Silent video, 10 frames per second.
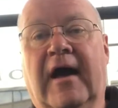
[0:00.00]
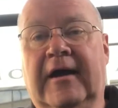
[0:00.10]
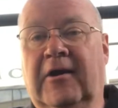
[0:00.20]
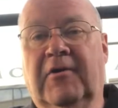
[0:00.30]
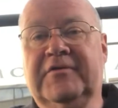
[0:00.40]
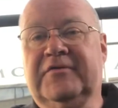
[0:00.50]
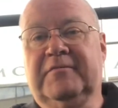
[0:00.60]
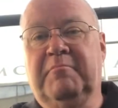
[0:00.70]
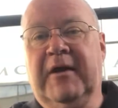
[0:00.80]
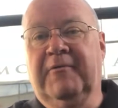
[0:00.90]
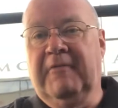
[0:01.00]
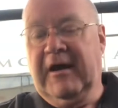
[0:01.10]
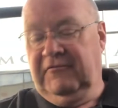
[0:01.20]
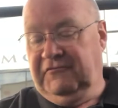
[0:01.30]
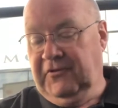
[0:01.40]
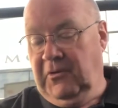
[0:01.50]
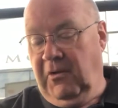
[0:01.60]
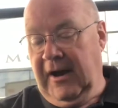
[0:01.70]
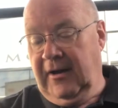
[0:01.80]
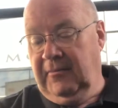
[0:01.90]
I know it's been around for a
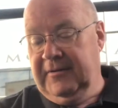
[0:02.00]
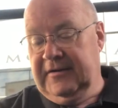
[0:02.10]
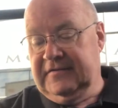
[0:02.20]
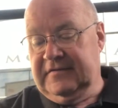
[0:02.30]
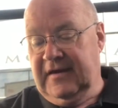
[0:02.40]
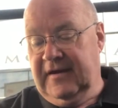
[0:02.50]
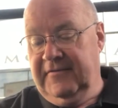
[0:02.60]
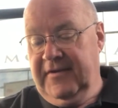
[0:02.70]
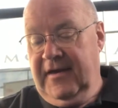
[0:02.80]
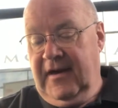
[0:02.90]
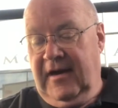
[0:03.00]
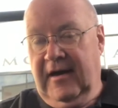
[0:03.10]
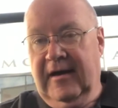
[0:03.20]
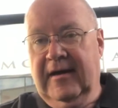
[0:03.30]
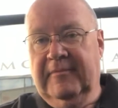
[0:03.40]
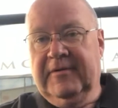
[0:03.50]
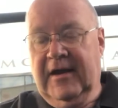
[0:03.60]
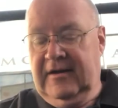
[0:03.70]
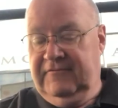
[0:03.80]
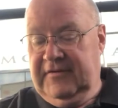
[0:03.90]
while, but I'm
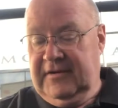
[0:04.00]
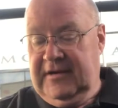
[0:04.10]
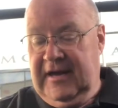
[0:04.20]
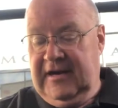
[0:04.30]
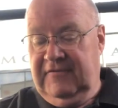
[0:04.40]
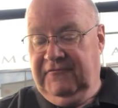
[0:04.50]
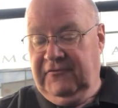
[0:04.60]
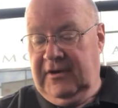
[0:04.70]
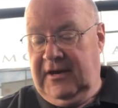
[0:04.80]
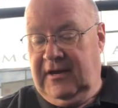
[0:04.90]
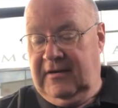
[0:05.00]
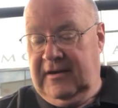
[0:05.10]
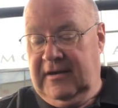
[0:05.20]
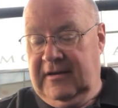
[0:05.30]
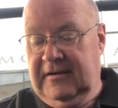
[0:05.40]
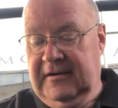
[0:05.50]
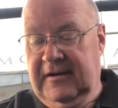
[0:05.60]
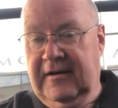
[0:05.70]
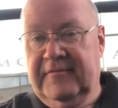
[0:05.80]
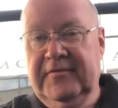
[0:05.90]
kind of a Yeti freak,
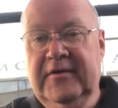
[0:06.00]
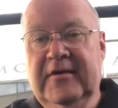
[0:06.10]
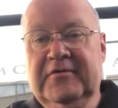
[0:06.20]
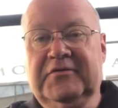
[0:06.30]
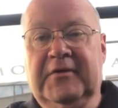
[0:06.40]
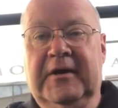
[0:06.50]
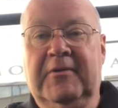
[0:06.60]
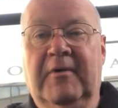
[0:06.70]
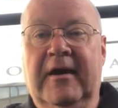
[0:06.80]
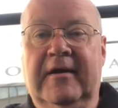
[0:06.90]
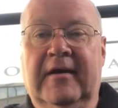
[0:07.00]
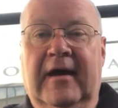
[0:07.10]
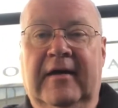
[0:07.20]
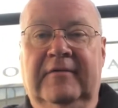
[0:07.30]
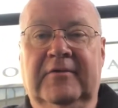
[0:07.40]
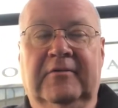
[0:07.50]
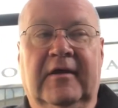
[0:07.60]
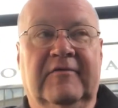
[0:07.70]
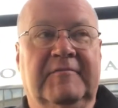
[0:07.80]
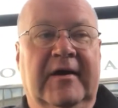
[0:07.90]
and so anyway, I do
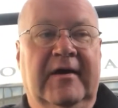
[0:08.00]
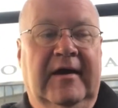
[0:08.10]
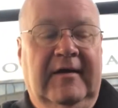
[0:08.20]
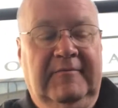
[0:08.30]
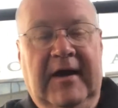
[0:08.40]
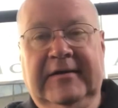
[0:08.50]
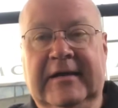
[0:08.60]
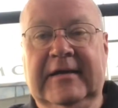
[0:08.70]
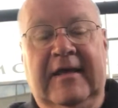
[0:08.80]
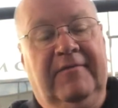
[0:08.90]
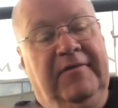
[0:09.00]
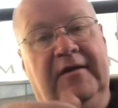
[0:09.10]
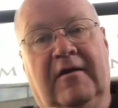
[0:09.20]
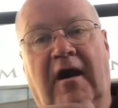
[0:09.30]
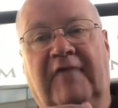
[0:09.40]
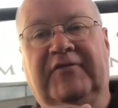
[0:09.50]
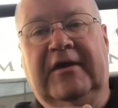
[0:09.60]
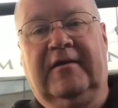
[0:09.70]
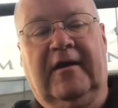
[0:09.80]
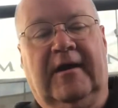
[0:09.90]
love I did get the
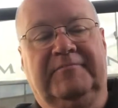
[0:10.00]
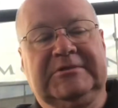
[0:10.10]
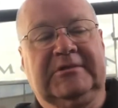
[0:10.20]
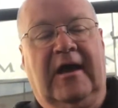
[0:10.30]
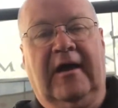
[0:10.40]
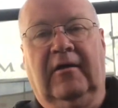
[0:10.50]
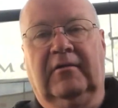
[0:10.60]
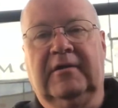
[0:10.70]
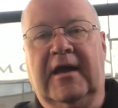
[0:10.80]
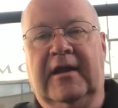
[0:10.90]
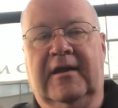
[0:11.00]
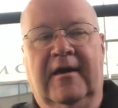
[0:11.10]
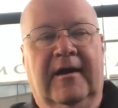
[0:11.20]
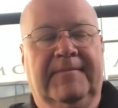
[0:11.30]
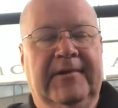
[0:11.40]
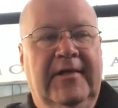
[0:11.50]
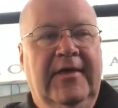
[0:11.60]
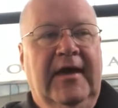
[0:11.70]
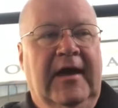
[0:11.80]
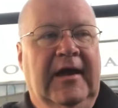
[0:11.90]
coffee cup style Yeti cup,
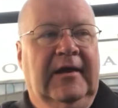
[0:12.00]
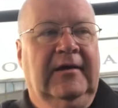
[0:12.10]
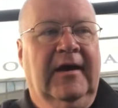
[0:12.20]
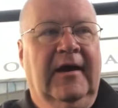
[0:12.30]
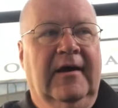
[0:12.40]
and